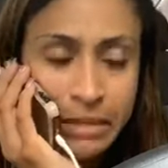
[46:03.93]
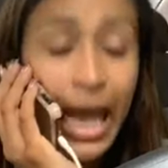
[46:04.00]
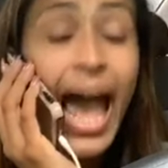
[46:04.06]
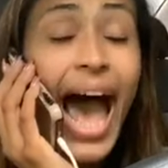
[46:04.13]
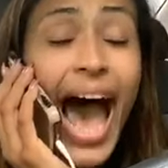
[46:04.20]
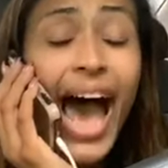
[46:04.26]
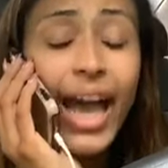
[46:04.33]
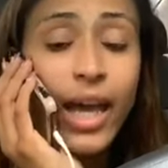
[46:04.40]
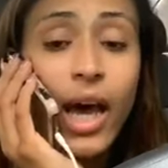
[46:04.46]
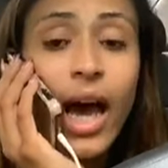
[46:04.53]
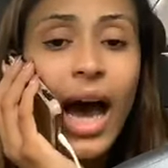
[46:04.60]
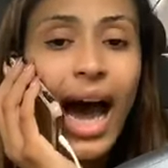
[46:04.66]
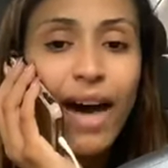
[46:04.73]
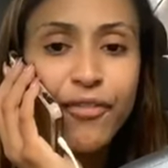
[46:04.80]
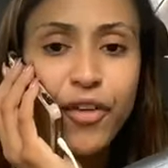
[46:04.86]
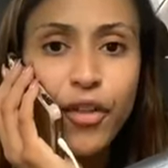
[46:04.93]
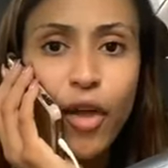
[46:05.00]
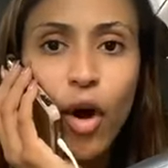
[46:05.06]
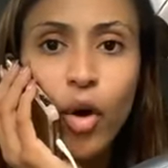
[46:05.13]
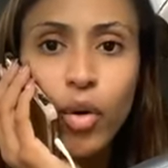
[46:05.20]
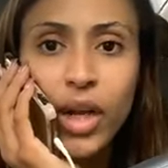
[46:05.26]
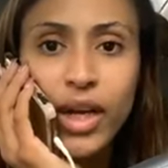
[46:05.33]
Hey, I feel
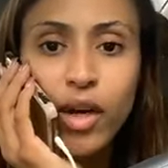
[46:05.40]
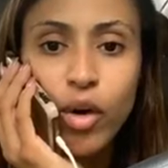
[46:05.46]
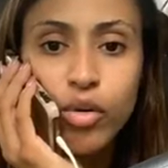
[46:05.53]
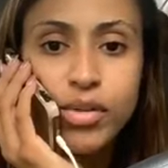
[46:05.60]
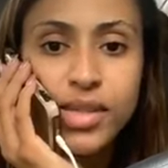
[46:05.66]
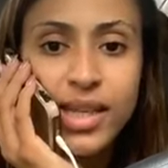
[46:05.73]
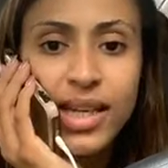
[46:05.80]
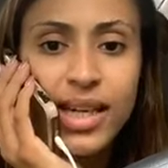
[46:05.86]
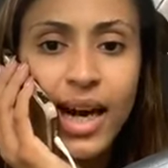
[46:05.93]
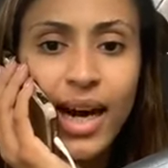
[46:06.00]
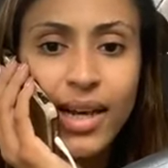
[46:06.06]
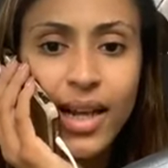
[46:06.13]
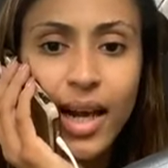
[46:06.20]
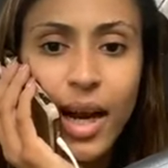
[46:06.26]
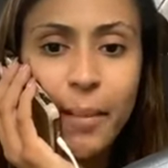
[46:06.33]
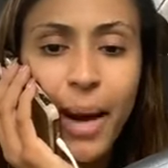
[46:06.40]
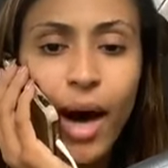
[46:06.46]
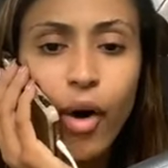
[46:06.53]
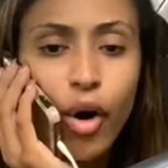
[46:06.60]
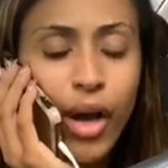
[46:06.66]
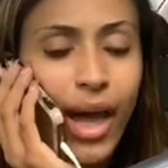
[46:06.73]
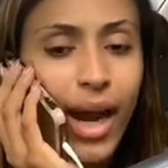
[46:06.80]
the Holy Ghost.
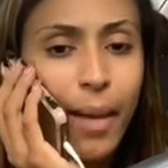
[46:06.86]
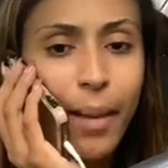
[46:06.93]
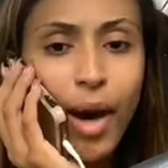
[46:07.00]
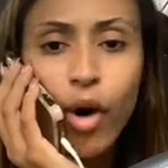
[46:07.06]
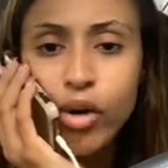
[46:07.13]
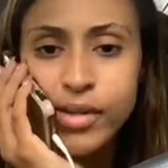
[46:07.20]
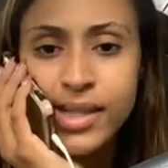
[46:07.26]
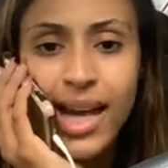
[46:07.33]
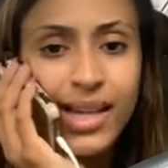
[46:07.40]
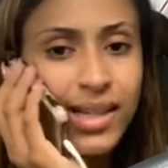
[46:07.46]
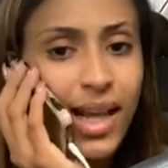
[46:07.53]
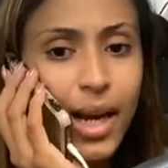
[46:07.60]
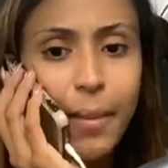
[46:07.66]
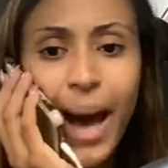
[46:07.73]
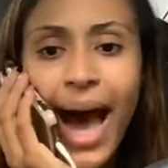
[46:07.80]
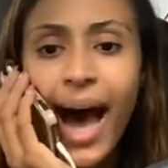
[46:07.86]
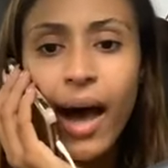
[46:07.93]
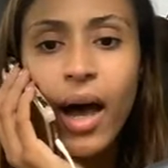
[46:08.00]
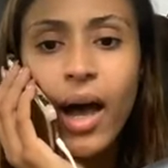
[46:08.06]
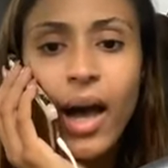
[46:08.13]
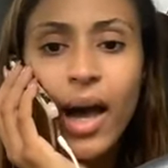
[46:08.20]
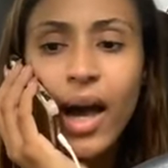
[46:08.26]
Ikananamahoyalabahosandalabaha.
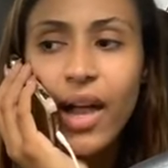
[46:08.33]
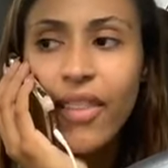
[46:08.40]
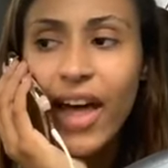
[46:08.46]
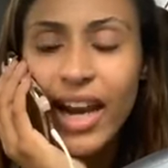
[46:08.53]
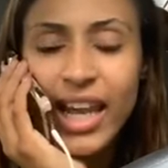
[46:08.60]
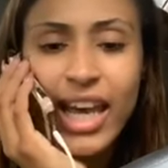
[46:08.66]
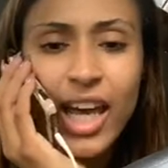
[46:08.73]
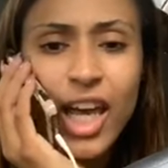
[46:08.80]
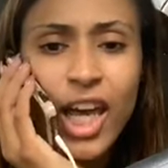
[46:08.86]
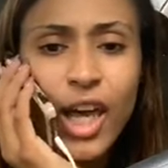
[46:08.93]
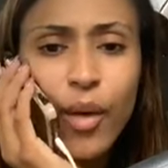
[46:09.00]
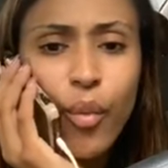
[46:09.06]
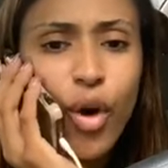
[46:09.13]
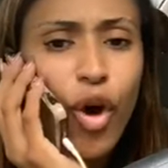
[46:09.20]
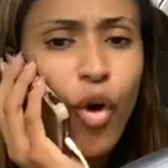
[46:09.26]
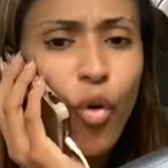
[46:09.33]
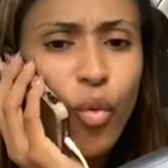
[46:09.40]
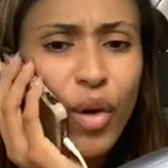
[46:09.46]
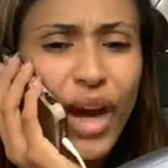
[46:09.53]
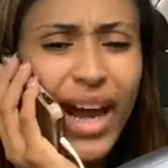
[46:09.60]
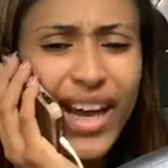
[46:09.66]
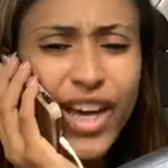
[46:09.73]
That he will
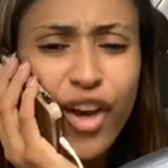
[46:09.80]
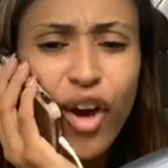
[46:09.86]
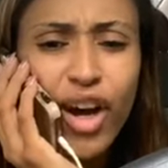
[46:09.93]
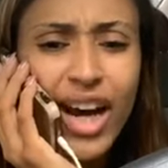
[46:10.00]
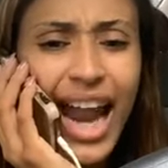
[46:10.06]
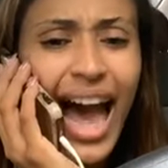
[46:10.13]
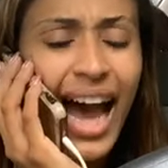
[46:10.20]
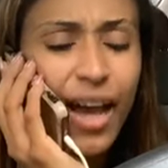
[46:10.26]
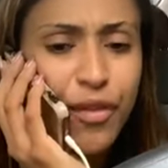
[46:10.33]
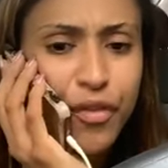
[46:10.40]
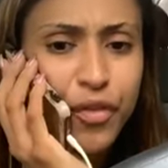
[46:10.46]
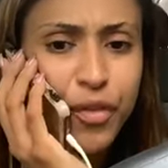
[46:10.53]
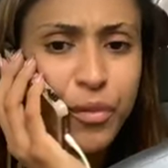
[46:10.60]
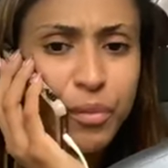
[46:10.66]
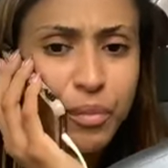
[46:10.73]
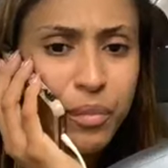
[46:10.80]
wreck your life.